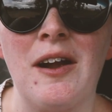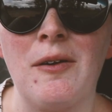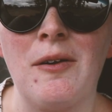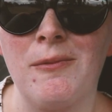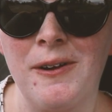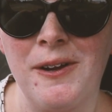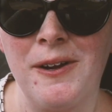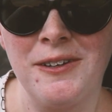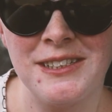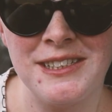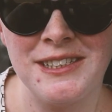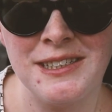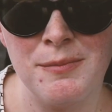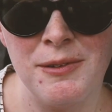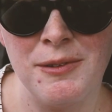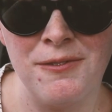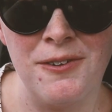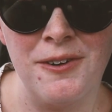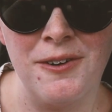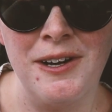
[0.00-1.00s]
a road just
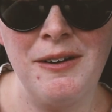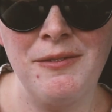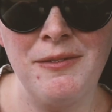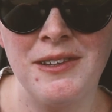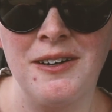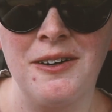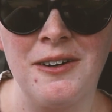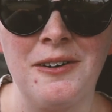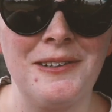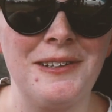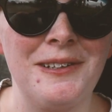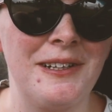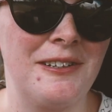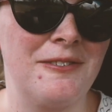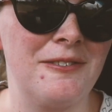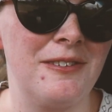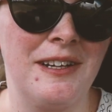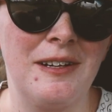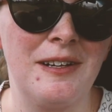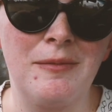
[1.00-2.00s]
before it with a whole lot
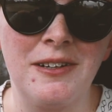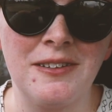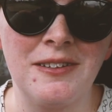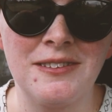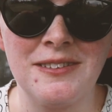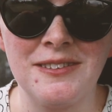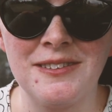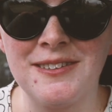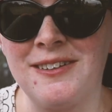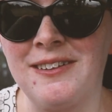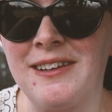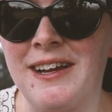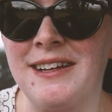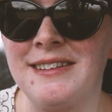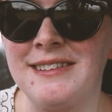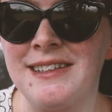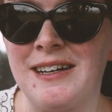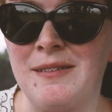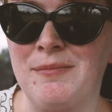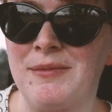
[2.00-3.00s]
of letterboxes all
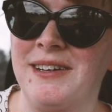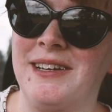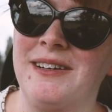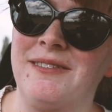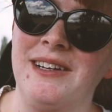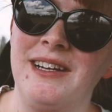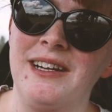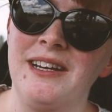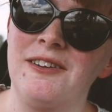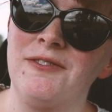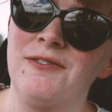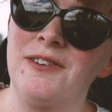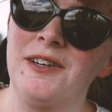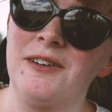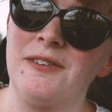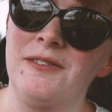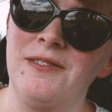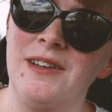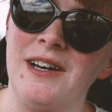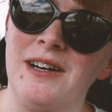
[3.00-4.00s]
lined up, and I want to get a
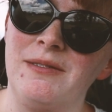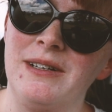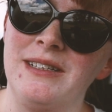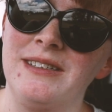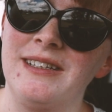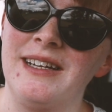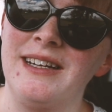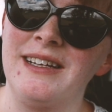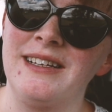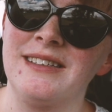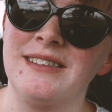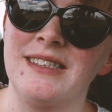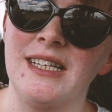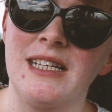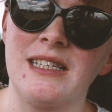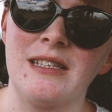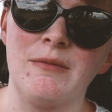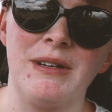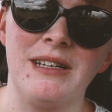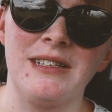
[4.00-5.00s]
photo of that one day because
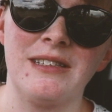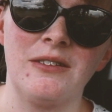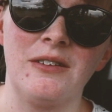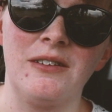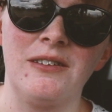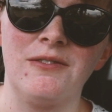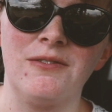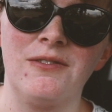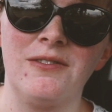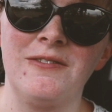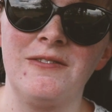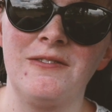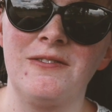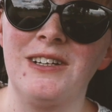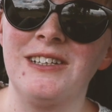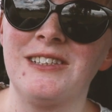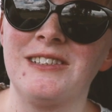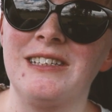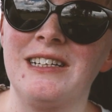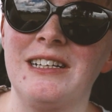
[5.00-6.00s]
that's a bit sort of
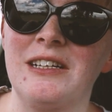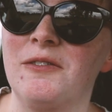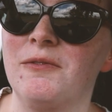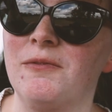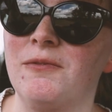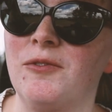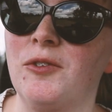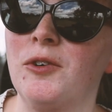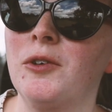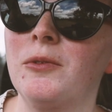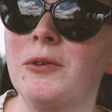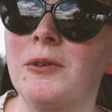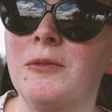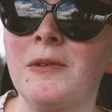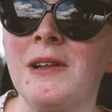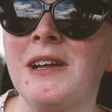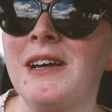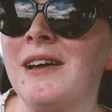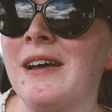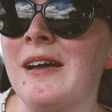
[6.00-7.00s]
rustic and rural.
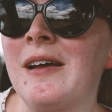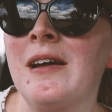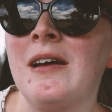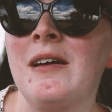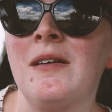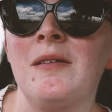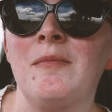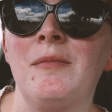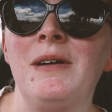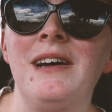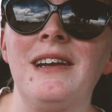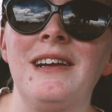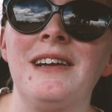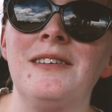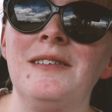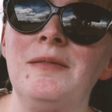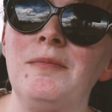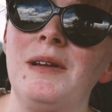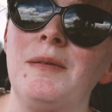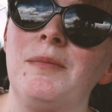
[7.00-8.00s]
But I
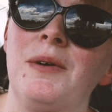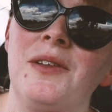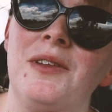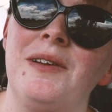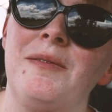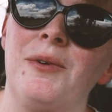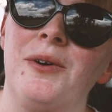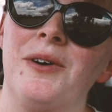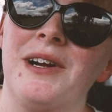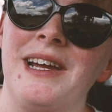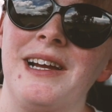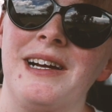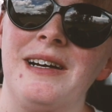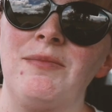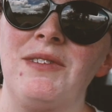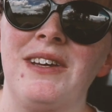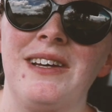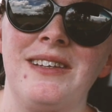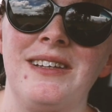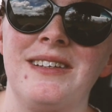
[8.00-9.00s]
couldn't be bothered walking
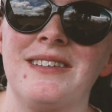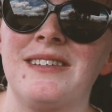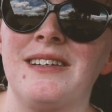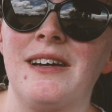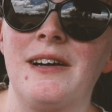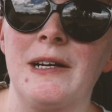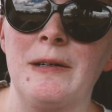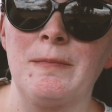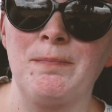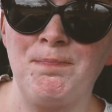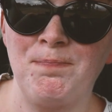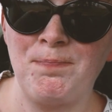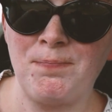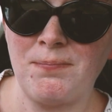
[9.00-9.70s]
up there this time